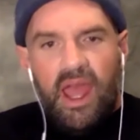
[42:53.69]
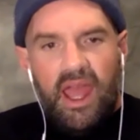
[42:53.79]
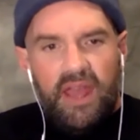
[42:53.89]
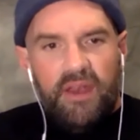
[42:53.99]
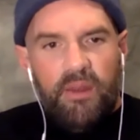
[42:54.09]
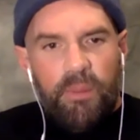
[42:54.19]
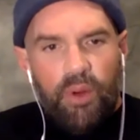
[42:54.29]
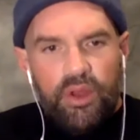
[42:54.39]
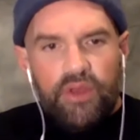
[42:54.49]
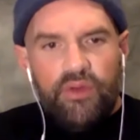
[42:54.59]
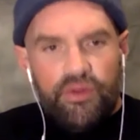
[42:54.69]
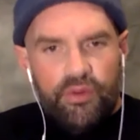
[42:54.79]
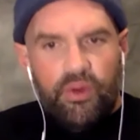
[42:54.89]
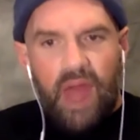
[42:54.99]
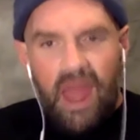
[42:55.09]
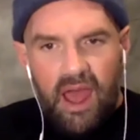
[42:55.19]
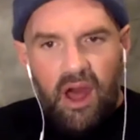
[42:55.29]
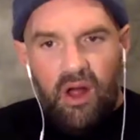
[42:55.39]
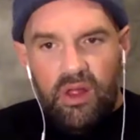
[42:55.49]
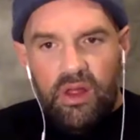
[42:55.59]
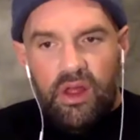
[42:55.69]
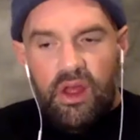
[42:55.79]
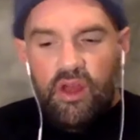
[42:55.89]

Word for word: and put you through hell